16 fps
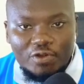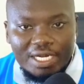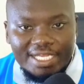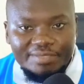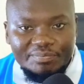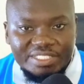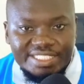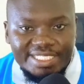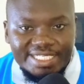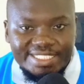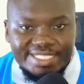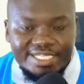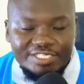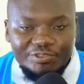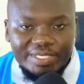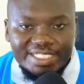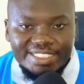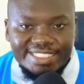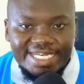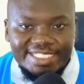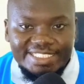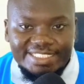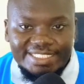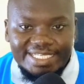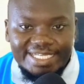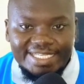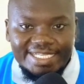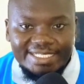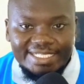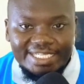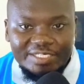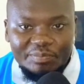online business that you can start in Kenya
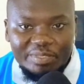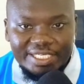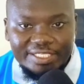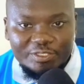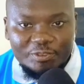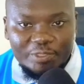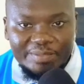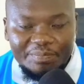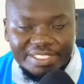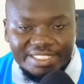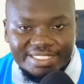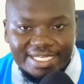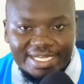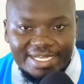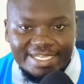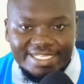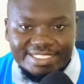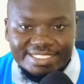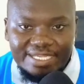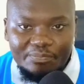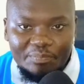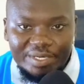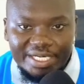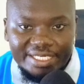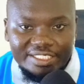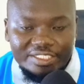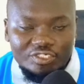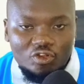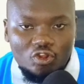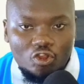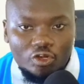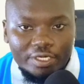and get paid through Mpesa is a
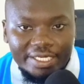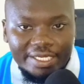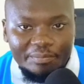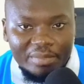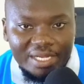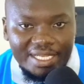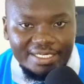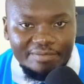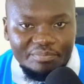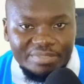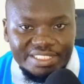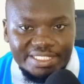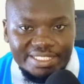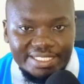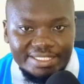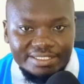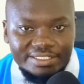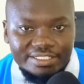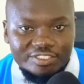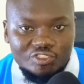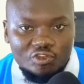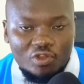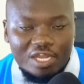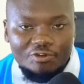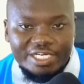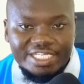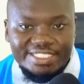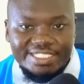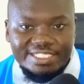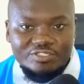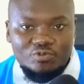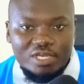print-on-demand business. So how does
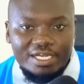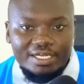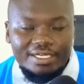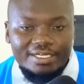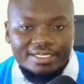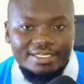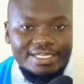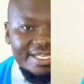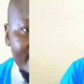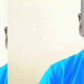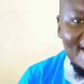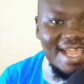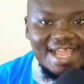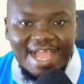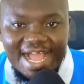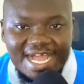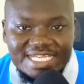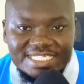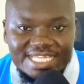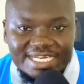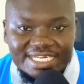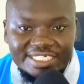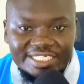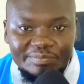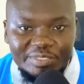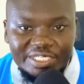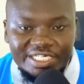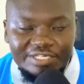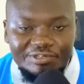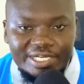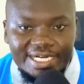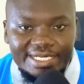this work? As an
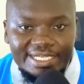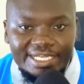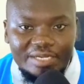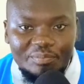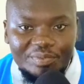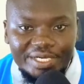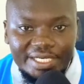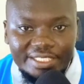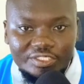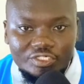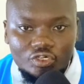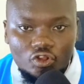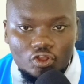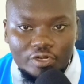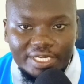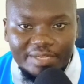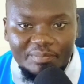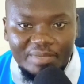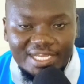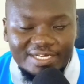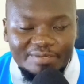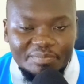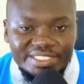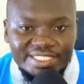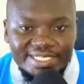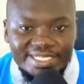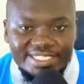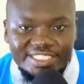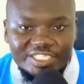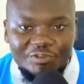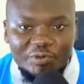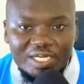entrepreneur running a print-on-demand
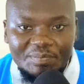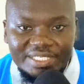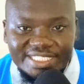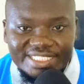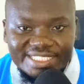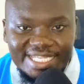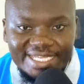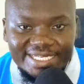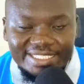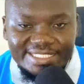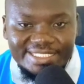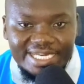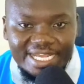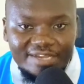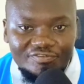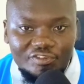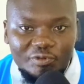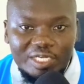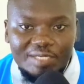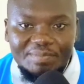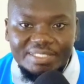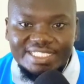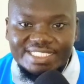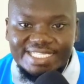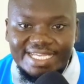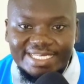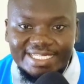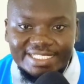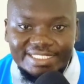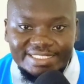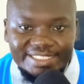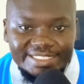business, you will be designing stuff. You will be
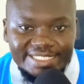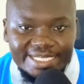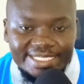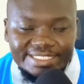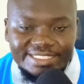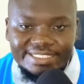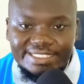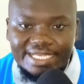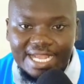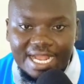designing t-shirts,